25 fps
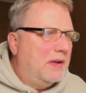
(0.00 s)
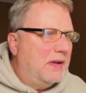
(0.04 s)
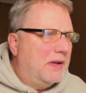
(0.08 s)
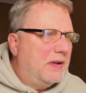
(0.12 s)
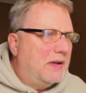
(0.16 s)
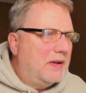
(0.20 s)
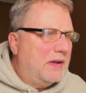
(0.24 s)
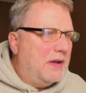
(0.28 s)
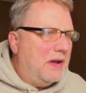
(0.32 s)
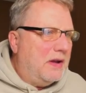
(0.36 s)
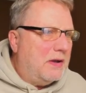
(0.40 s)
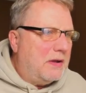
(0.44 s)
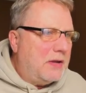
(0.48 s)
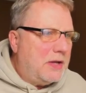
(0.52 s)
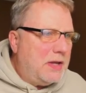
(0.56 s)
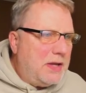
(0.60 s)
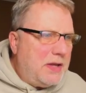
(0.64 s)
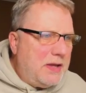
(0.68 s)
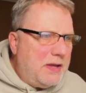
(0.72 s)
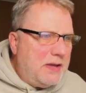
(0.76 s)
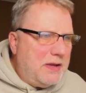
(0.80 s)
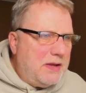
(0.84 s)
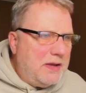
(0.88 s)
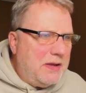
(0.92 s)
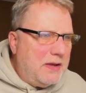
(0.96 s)

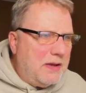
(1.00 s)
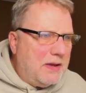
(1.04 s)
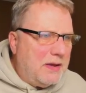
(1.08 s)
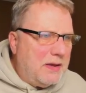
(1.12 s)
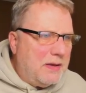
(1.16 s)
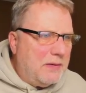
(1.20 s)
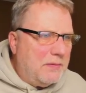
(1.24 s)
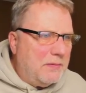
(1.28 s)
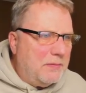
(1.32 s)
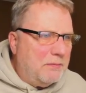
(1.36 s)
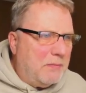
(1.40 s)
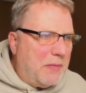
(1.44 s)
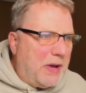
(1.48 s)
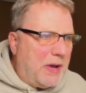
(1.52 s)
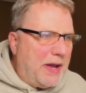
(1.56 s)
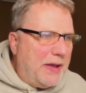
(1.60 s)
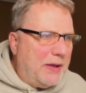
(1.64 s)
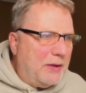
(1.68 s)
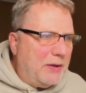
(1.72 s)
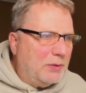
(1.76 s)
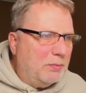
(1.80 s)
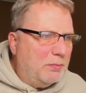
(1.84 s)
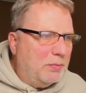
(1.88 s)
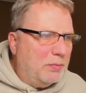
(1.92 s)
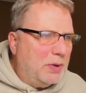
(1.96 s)
Conky
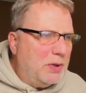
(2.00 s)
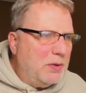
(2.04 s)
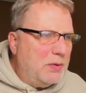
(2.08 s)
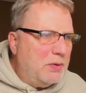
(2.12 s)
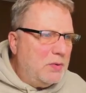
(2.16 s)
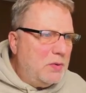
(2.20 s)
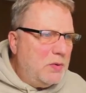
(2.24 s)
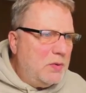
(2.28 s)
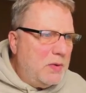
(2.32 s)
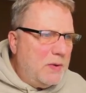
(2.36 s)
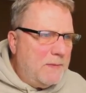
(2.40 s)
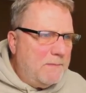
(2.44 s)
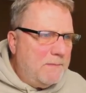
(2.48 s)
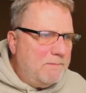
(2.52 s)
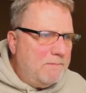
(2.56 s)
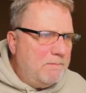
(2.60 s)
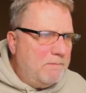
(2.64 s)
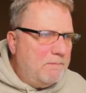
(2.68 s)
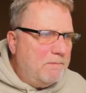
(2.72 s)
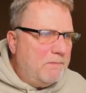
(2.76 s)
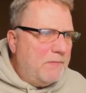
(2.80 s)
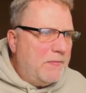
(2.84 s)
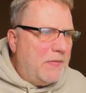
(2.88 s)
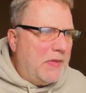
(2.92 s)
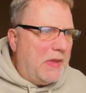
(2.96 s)
mild blue,
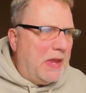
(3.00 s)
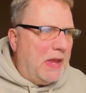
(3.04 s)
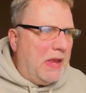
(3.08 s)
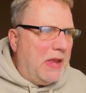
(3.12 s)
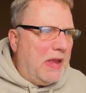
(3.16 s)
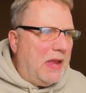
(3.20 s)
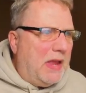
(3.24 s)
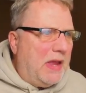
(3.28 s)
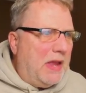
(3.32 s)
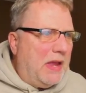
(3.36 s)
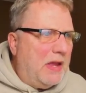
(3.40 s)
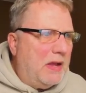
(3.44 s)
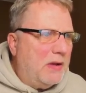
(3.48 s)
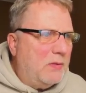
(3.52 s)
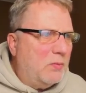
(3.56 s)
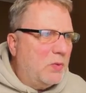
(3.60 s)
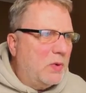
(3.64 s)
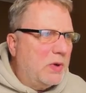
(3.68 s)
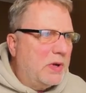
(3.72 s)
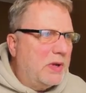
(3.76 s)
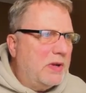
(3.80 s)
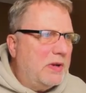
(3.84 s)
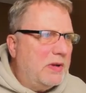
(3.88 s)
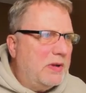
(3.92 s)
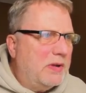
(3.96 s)
and we're
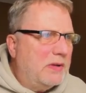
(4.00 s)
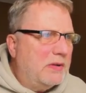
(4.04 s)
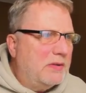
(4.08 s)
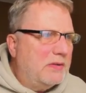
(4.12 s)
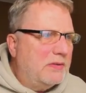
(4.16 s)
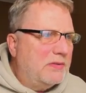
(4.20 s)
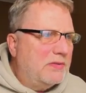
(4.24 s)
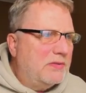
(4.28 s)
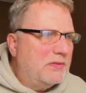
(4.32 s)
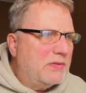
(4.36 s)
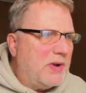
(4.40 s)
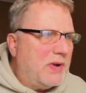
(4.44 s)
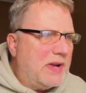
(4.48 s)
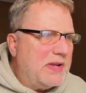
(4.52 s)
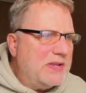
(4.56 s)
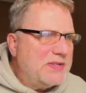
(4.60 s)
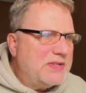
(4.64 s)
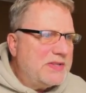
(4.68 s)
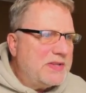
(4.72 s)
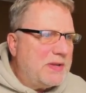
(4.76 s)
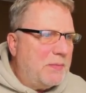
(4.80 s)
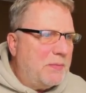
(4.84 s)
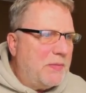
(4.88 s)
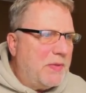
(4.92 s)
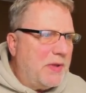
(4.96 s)
going to try
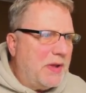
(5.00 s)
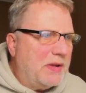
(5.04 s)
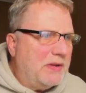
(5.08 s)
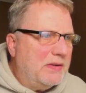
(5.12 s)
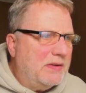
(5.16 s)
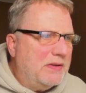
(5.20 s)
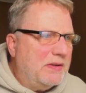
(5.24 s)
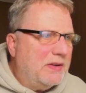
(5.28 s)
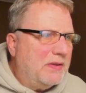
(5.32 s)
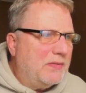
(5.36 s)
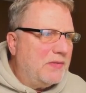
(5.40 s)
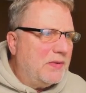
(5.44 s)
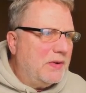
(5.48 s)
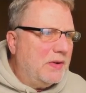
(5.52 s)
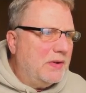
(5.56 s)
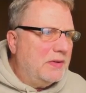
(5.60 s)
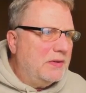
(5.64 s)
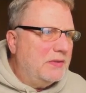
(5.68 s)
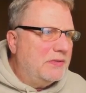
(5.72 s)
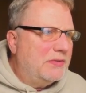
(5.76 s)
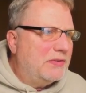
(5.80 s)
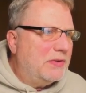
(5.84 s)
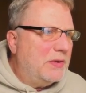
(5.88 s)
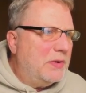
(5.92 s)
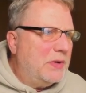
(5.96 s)
something
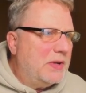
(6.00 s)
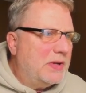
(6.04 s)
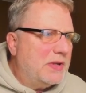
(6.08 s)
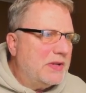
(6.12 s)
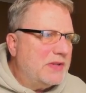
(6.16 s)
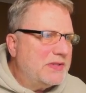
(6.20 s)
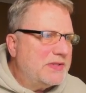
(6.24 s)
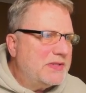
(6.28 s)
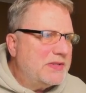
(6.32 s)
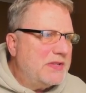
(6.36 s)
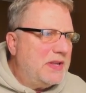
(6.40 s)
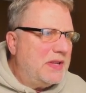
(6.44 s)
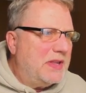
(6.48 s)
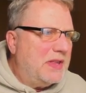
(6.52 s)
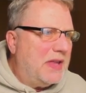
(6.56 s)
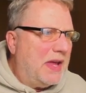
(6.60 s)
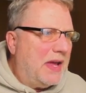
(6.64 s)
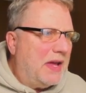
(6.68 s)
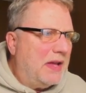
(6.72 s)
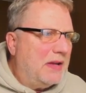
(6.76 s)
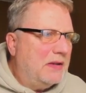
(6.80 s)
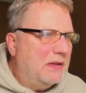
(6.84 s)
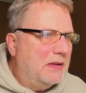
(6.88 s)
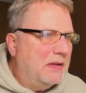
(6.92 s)
different so you can see that.